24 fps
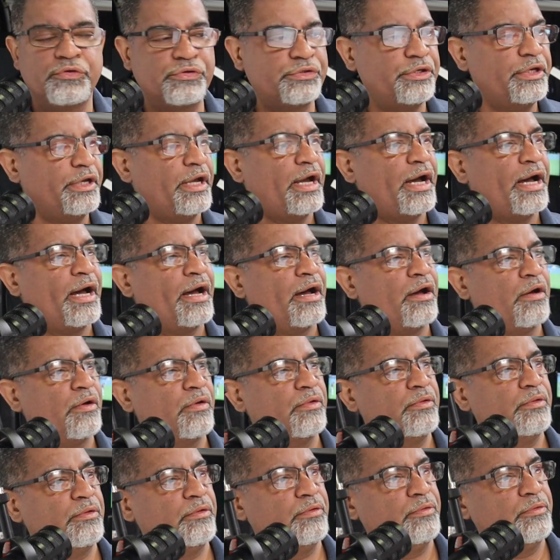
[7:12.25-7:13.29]
See
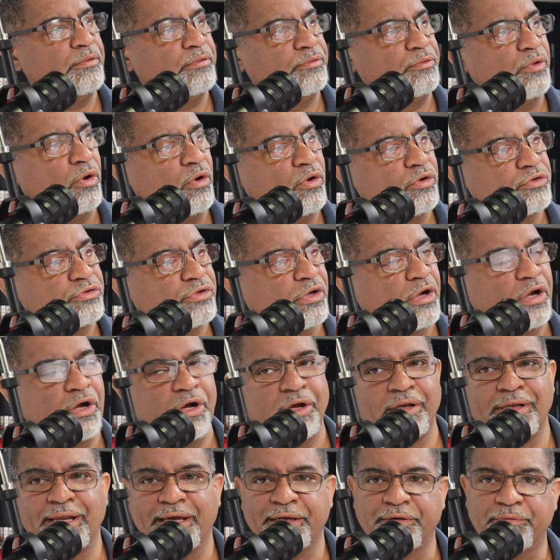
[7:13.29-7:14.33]
how those
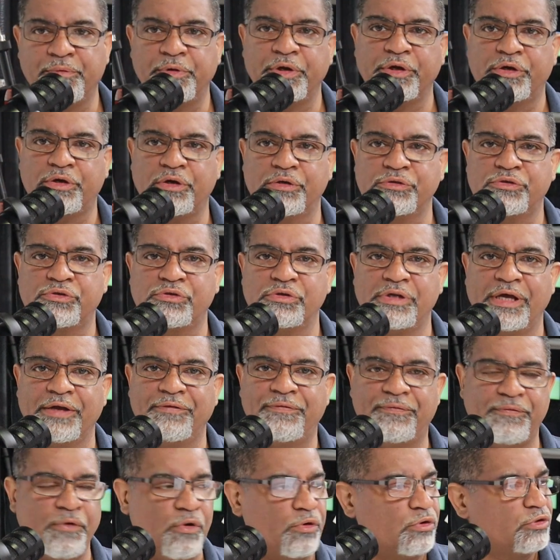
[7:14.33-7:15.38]
are, like when it comes to like
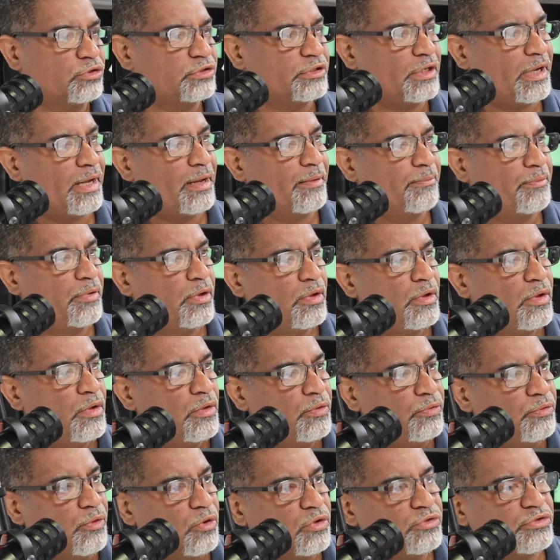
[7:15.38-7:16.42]
Photoshop,
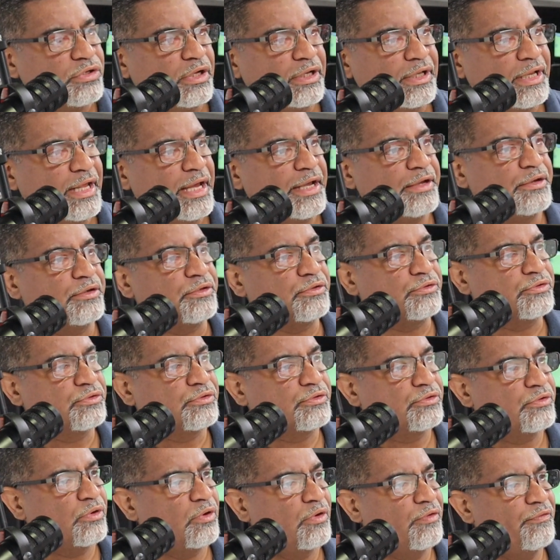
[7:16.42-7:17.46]
those are
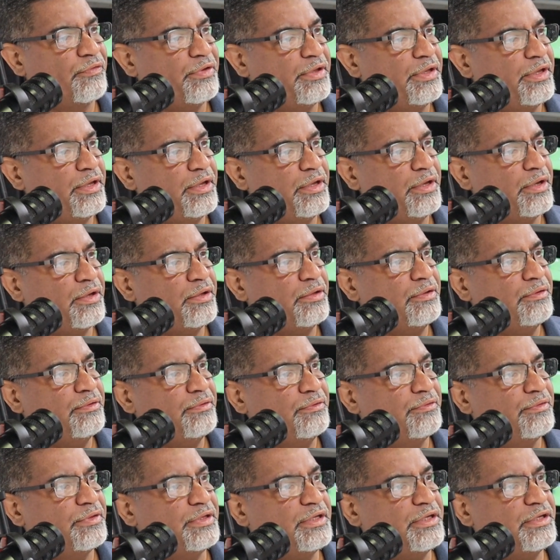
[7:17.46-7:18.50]
layers. Over here,
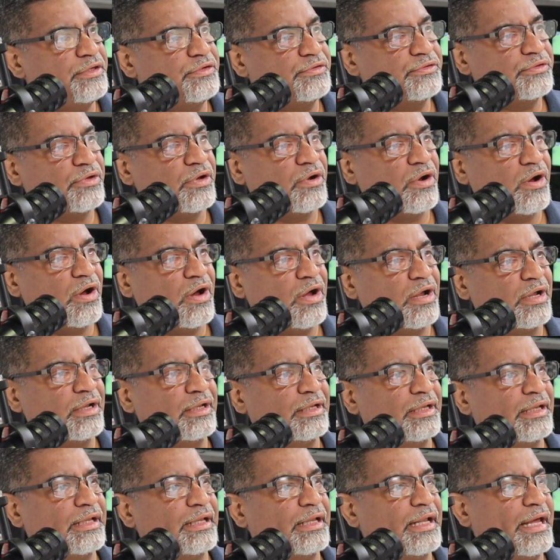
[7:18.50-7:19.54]
these are
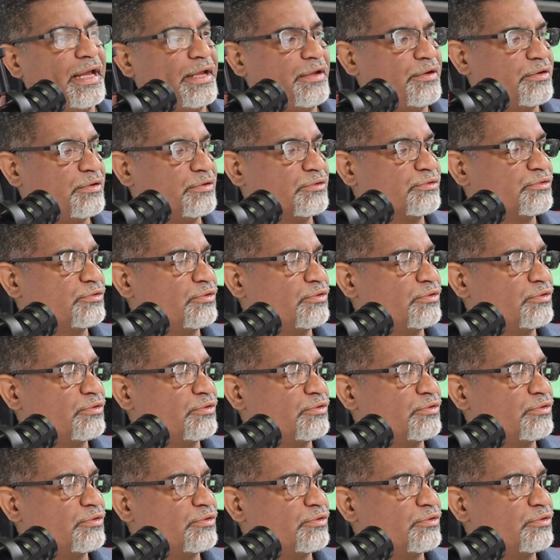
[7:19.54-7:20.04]
layers.